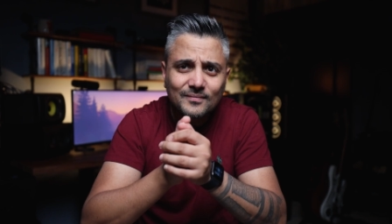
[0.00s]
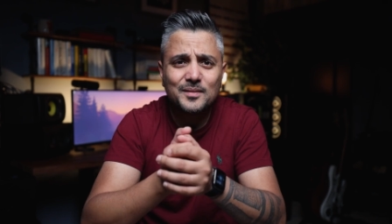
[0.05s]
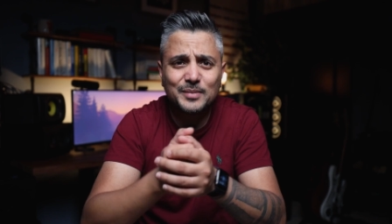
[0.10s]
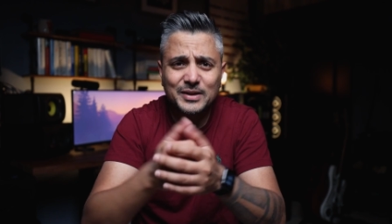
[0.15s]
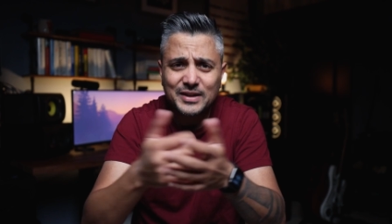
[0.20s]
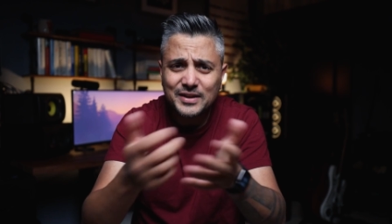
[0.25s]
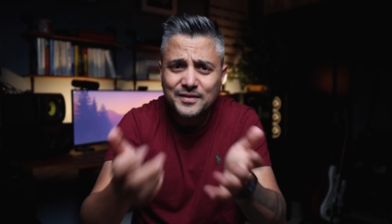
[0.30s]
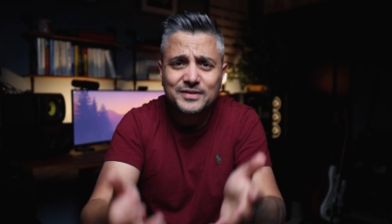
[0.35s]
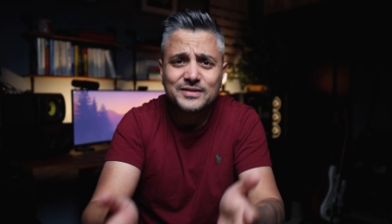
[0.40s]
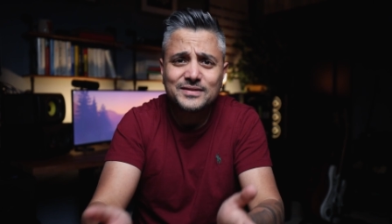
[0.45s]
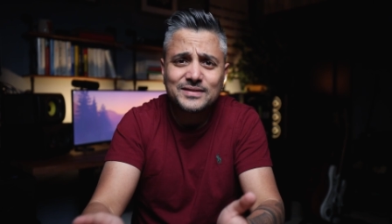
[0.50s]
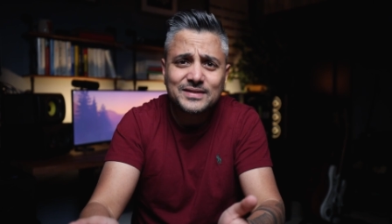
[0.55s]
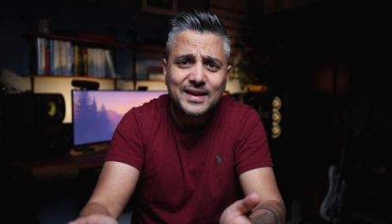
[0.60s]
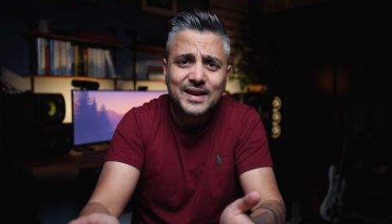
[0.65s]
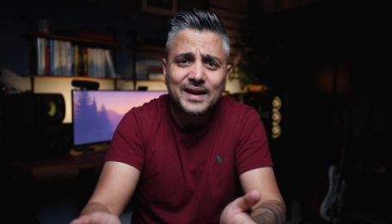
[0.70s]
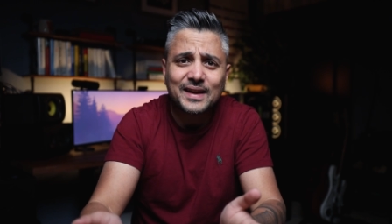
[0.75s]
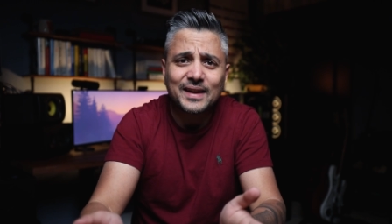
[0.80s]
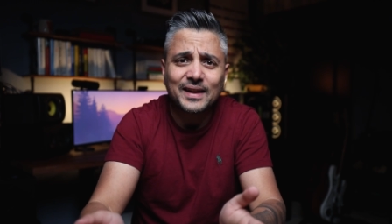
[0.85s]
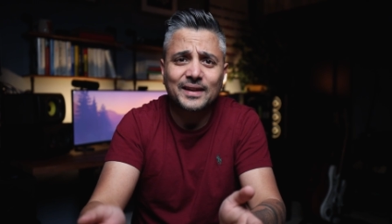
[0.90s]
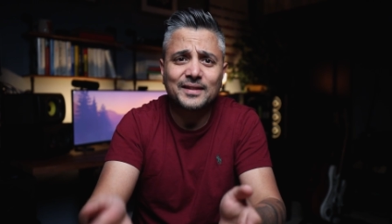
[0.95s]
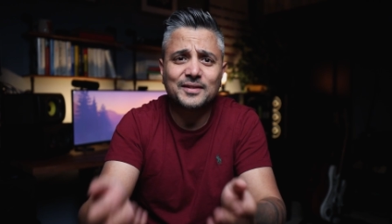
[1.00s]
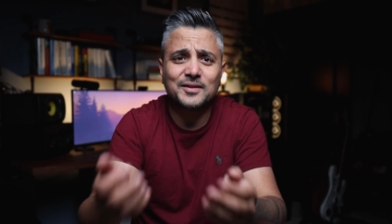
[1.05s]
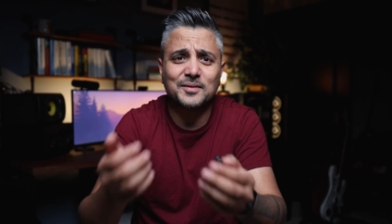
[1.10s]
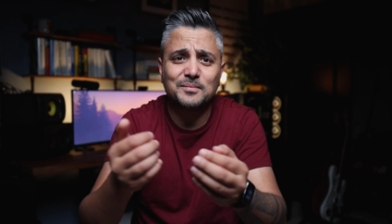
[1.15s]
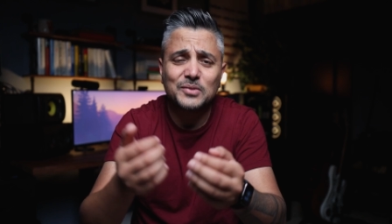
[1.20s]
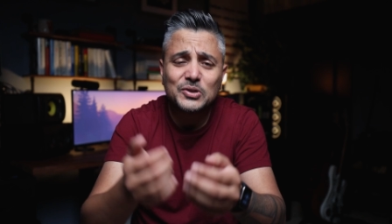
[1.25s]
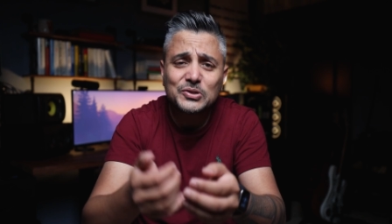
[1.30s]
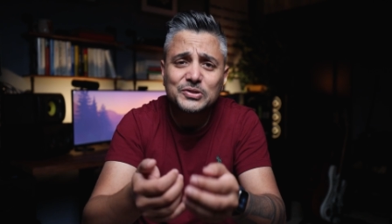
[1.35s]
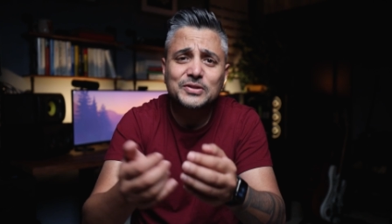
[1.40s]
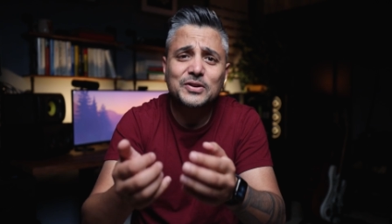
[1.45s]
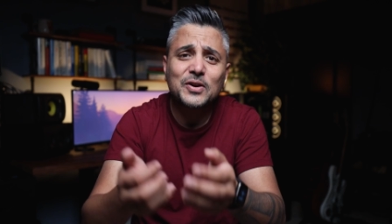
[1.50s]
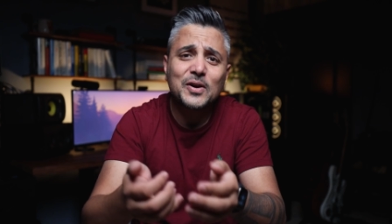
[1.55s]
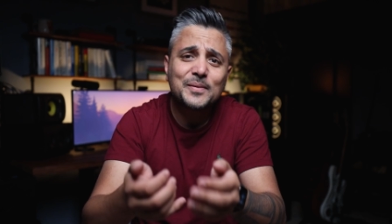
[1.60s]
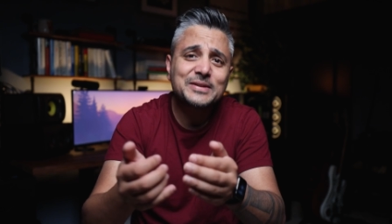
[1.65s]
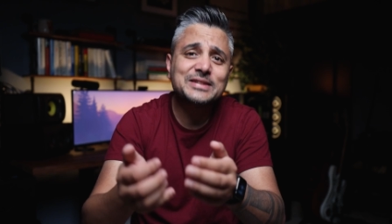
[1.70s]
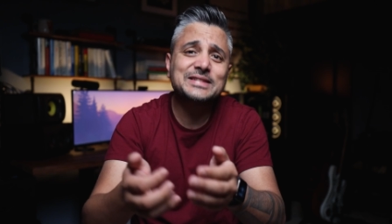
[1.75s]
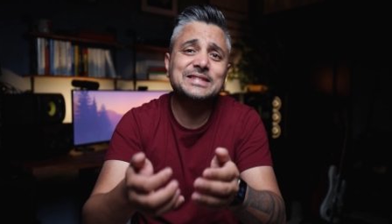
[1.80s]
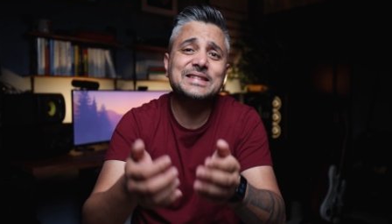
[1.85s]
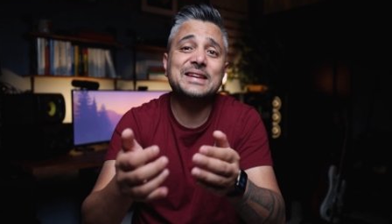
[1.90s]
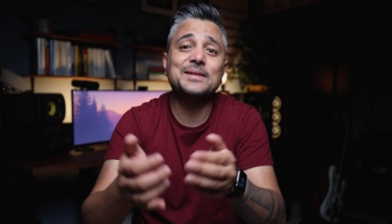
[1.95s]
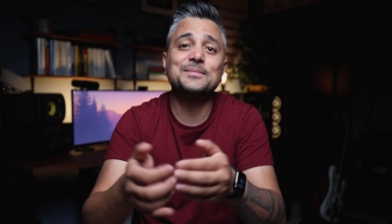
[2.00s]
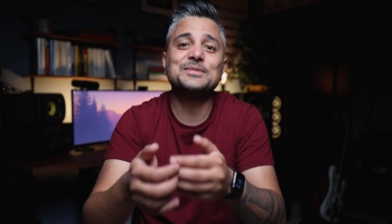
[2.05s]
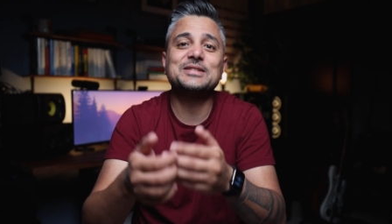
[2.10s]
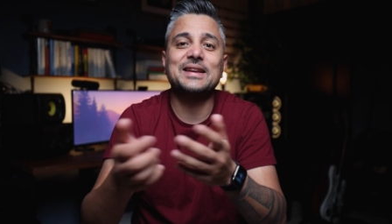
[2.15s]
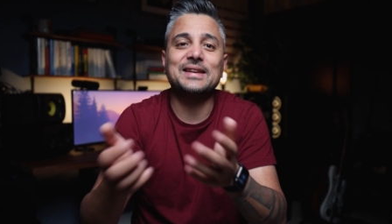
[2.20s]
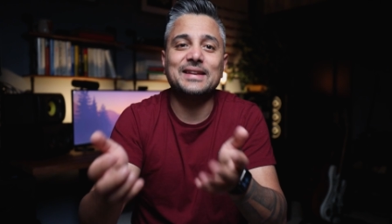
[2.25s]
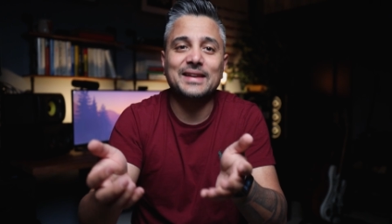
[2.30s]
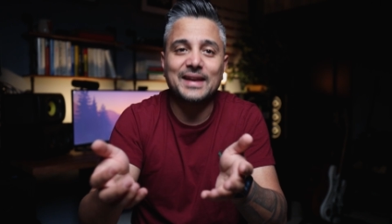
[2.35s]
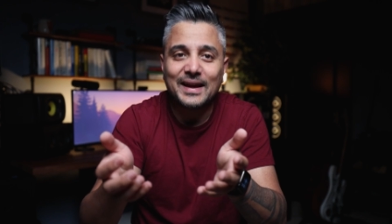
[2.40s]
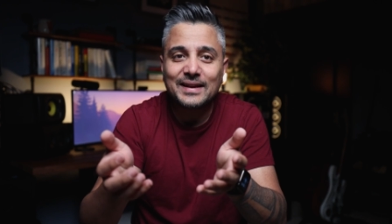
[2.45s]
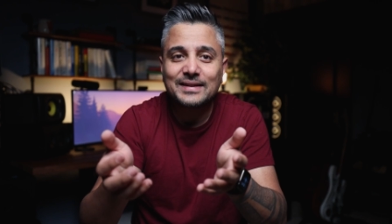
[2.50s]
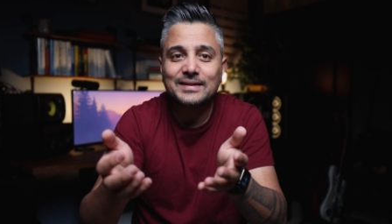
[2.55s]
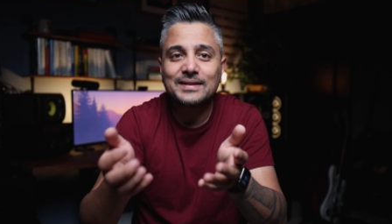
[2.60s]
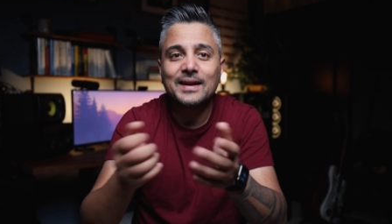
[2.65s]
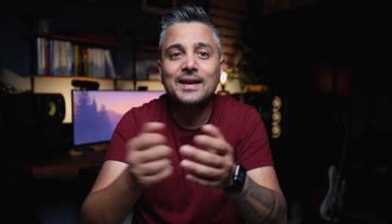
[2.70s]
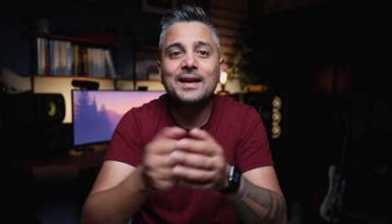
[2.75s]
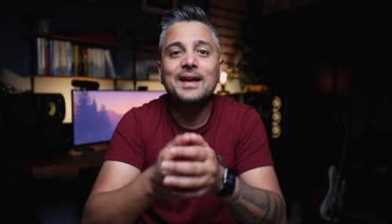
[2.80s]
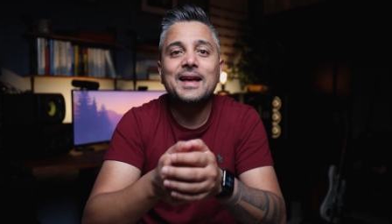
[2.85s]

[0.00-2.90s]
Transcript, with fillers: But even today, the most common DMs I get